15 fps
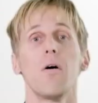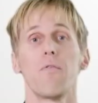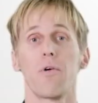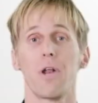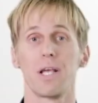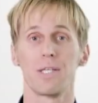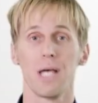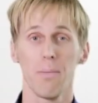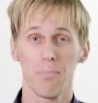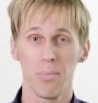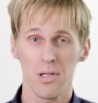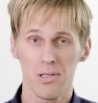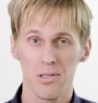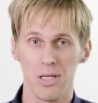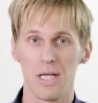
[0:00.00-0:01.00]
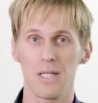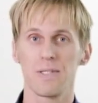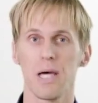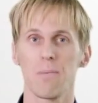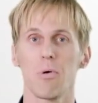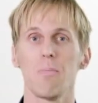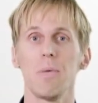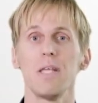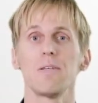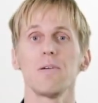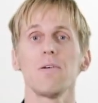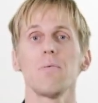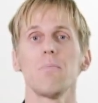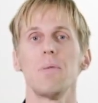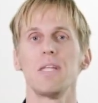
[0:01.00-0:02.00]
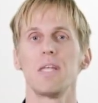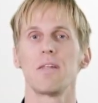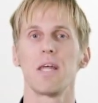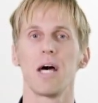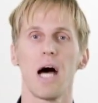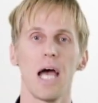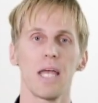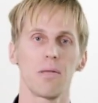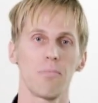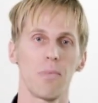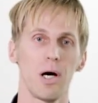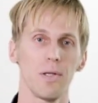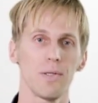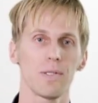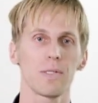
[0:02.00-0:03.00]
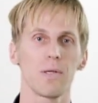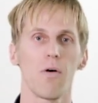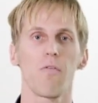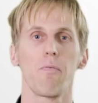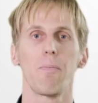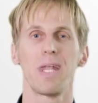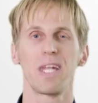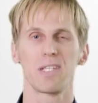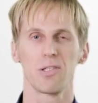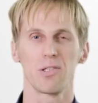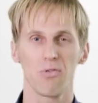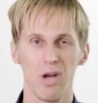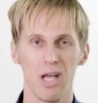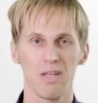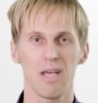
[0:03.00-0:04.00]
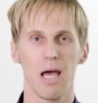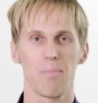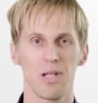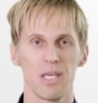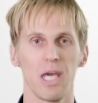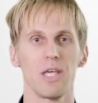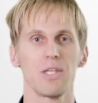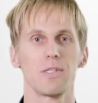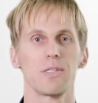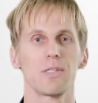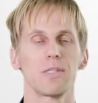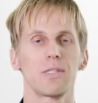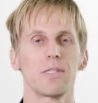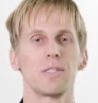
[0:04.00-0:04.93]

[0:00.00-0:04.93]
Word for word: For example, a thermometer meeting the high demands of medical-grade applications.